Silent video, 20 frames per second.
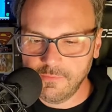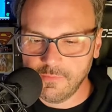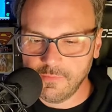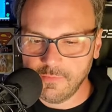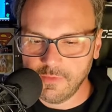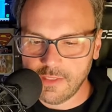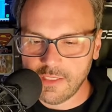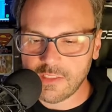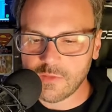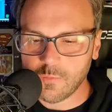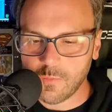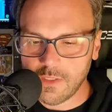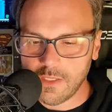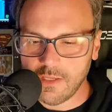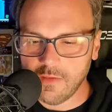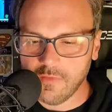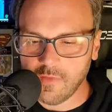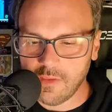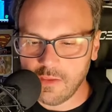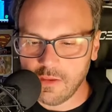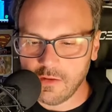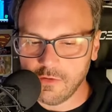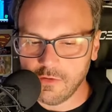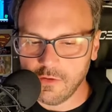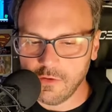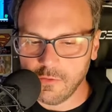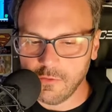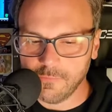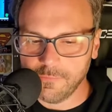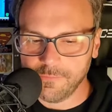these being the
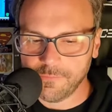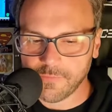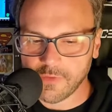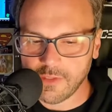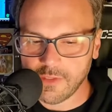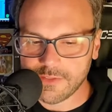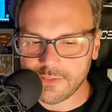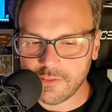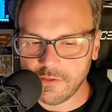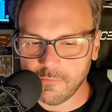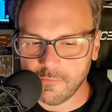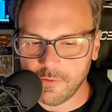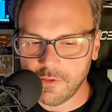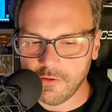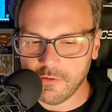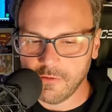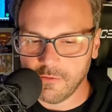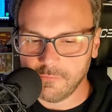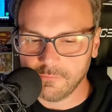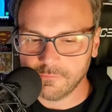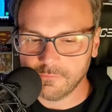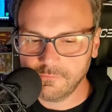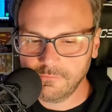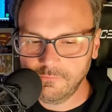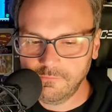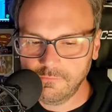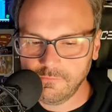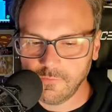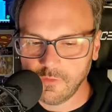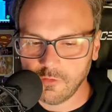unknown is the appeal.
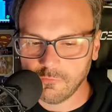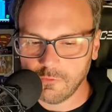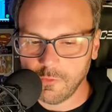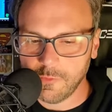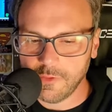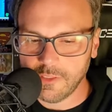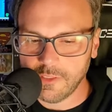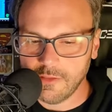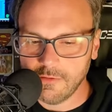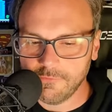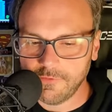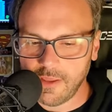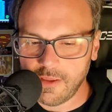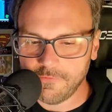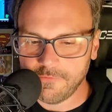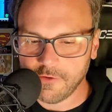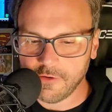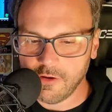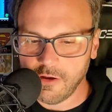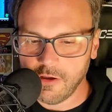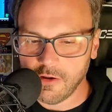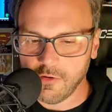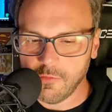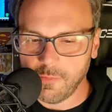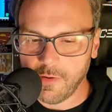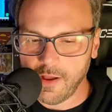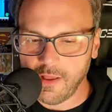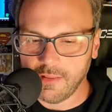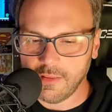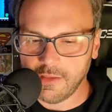When we live life on
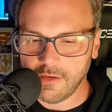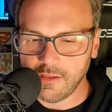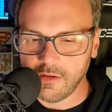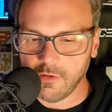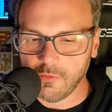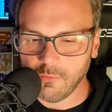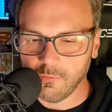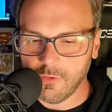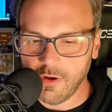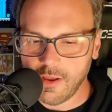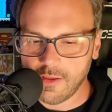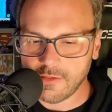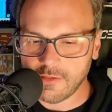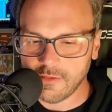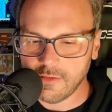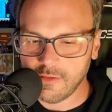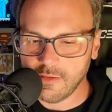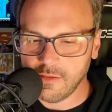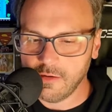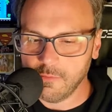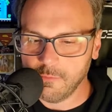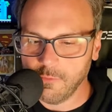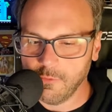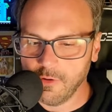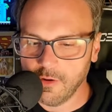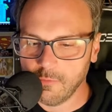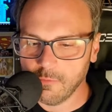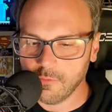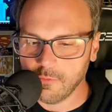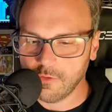autopilot in a rut, in a
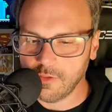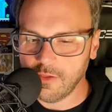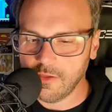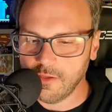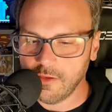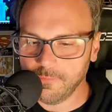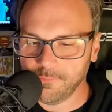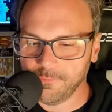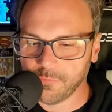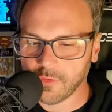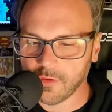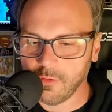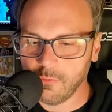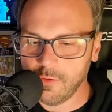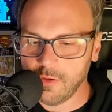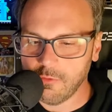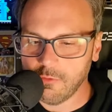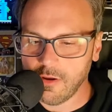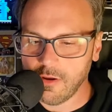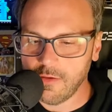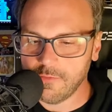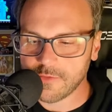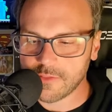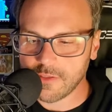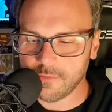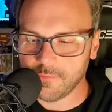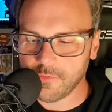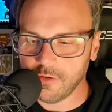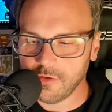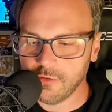boring routine, we crave
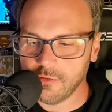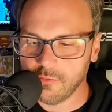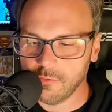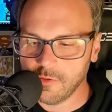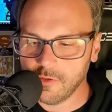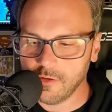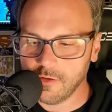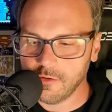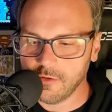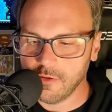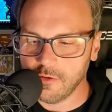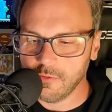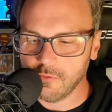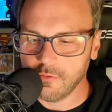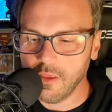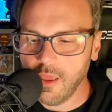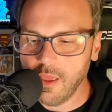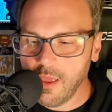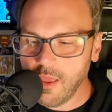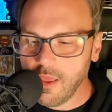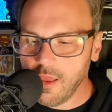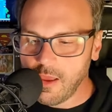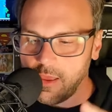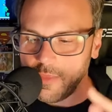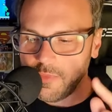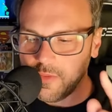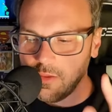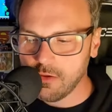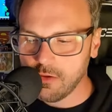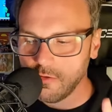something new and unknown.
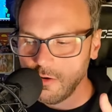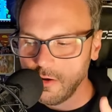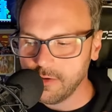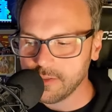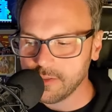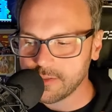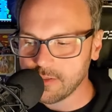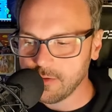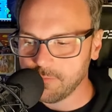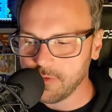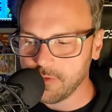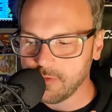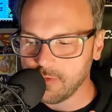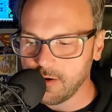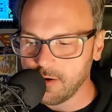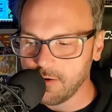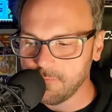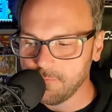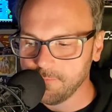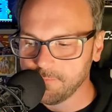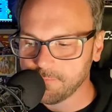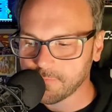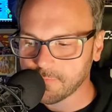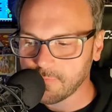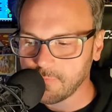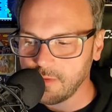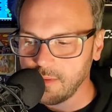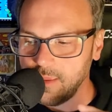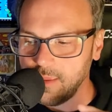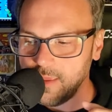I think you're onto something there.
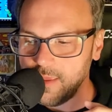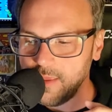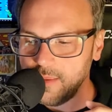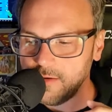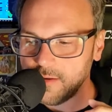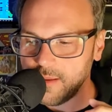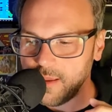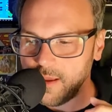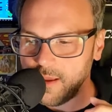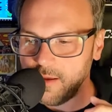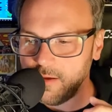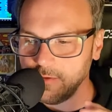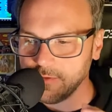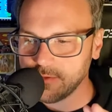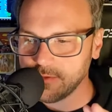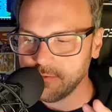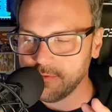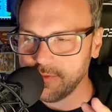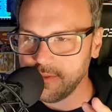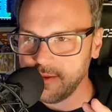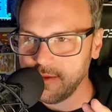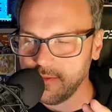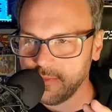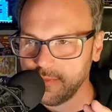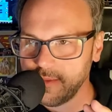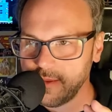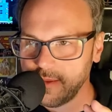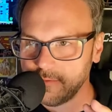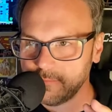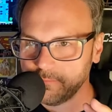And I also think
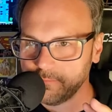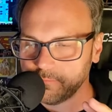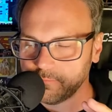that